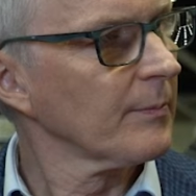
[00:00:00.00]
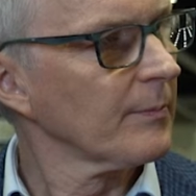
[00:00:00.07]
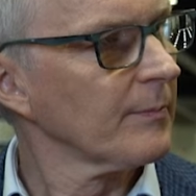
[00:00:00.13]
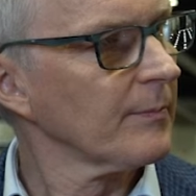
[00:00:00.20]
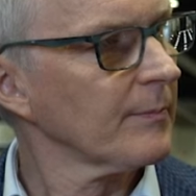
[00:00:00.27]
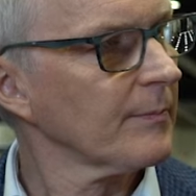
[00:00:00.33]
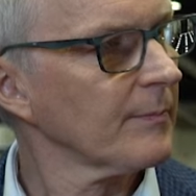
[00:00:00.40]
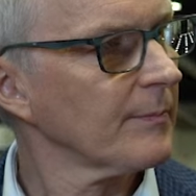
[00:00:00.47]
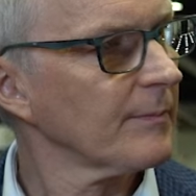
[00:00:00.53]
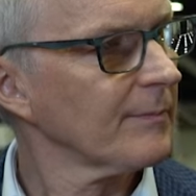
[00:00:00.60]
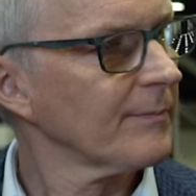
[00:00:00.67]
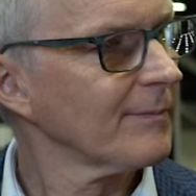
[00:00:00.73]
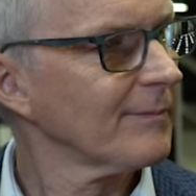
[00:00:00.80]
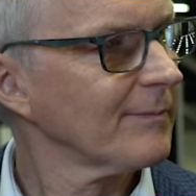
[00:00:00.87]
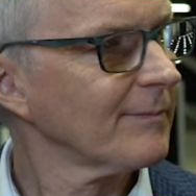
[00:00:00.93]

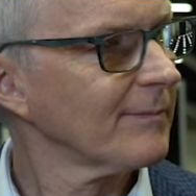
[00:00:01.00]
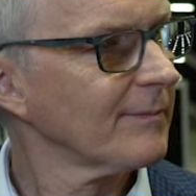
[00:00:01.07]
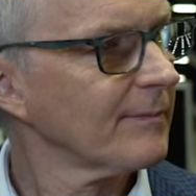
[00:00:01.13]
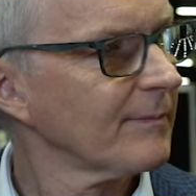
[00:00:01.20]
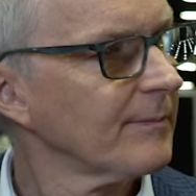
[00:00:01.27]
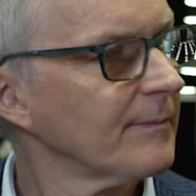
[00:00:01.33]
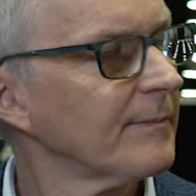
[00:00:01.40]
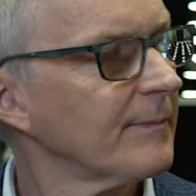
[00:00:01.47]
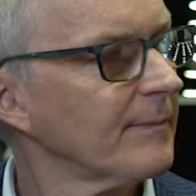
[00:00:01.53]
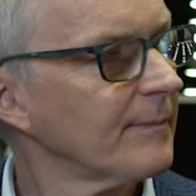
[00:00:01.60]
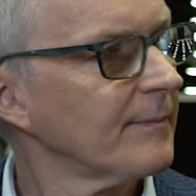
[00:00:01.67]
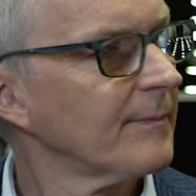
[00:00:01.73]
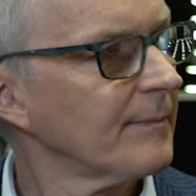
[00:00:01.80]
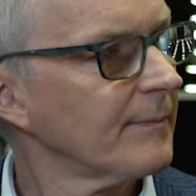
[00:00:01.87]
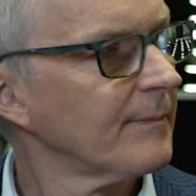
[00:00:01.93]

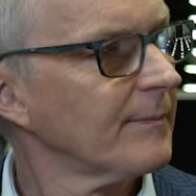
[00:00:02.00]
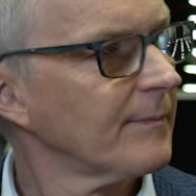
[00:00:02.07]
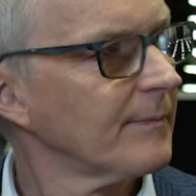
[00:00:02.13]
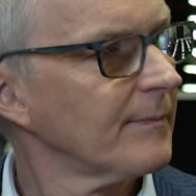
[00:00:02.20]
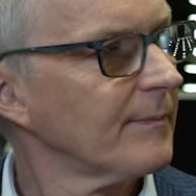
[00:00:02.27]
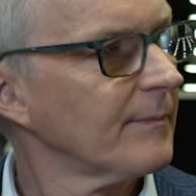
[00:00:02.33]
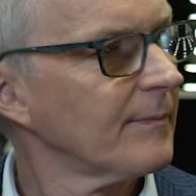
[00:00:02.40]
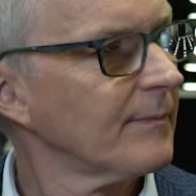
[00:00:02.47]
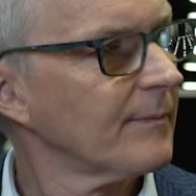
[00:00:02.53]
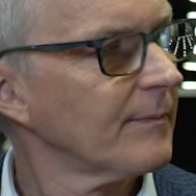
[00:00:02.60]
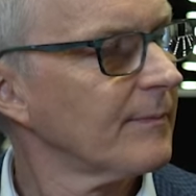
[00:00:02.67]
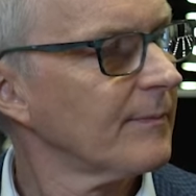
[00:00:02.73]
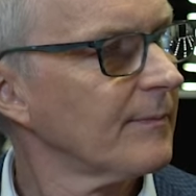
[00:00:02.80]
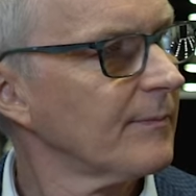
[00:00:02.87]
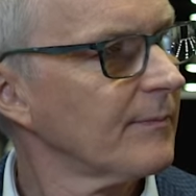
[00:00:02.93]

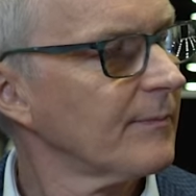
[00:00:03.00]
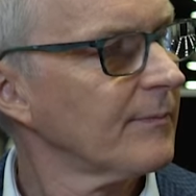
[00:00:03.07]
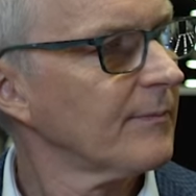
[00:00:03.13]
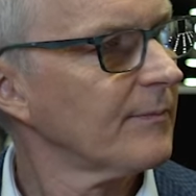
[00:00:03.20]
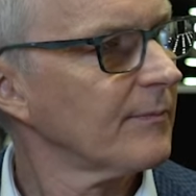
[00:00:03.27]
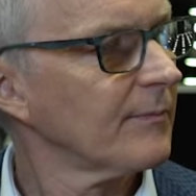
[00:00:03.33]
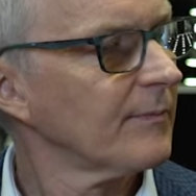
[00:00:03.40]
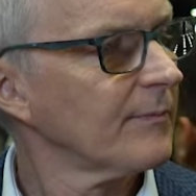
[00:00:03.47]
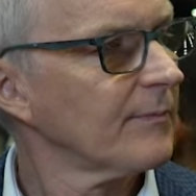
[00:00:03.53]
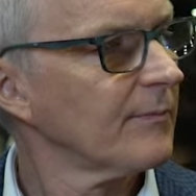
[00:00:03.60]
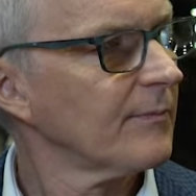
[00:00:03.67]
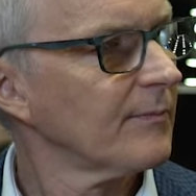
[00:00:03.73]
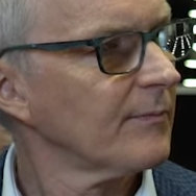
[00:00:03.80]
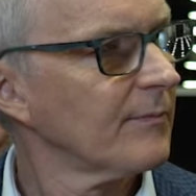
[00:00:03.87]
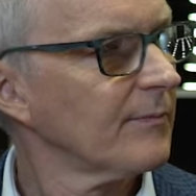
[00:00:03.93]

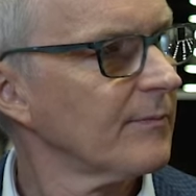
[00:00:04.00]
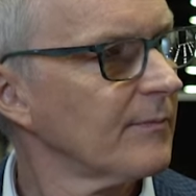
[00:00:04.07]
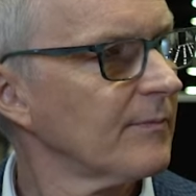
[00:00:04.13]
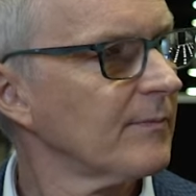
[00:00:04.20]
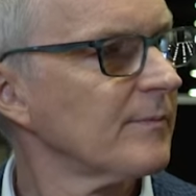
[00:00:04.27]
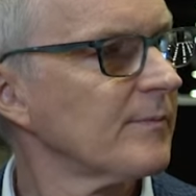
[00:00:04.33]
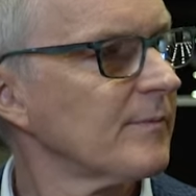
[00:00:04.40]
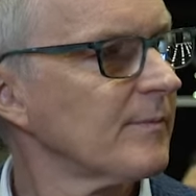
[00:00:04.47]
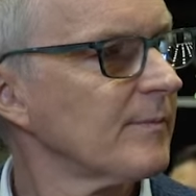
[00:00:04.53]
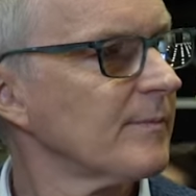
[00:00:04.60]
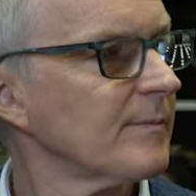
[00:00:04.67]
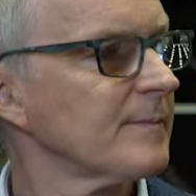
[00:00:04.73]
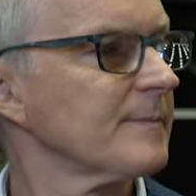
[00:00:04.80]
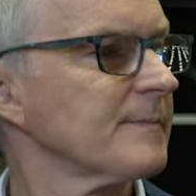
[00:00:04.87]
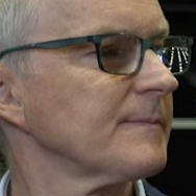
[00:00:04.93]

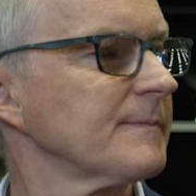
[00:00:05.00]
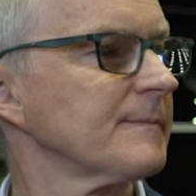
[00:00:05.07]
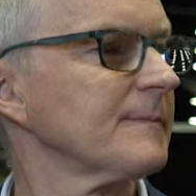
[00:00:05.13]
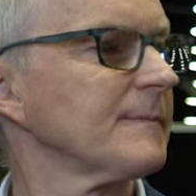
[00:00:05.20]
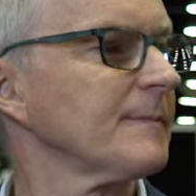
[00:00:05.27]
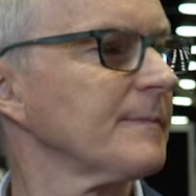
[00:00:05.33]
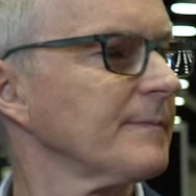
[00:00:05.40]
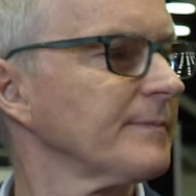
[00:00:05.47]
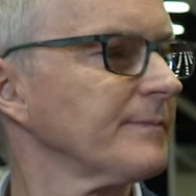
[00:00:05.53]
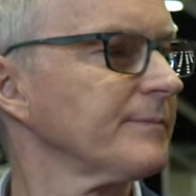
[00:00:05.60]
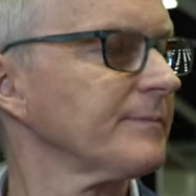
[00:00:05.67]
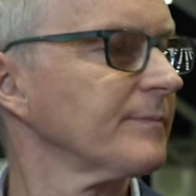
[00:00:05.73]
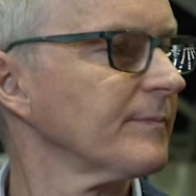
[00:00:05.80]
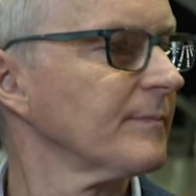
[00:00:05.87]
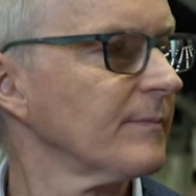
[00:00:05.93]

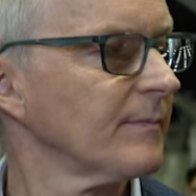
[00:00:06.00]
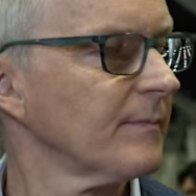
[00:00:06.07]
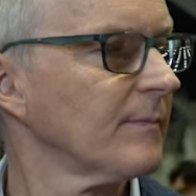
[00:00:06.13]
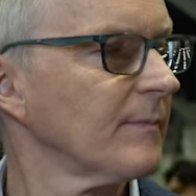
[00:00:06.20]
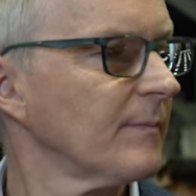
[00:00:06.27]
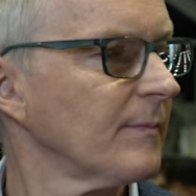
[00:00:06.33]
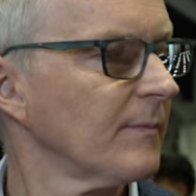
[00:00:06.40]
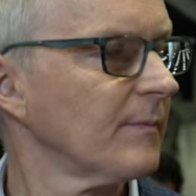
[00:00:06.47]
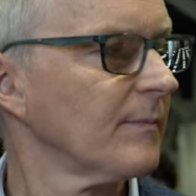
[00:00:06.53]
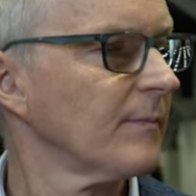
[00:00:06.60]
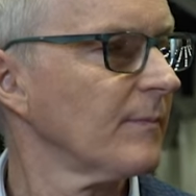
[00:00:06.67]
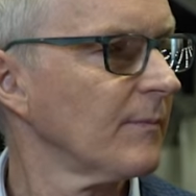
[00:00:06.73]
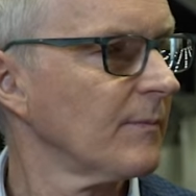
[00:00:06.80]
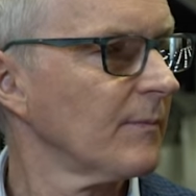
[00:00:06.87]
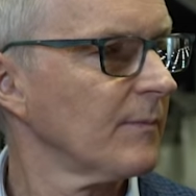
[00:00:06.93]

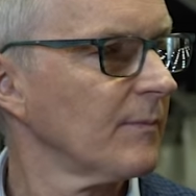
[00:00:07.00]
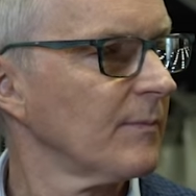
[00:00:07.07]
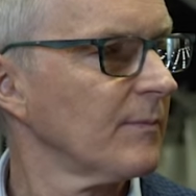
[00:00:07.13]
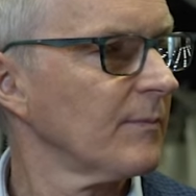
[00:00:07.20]
This person isn't speaking.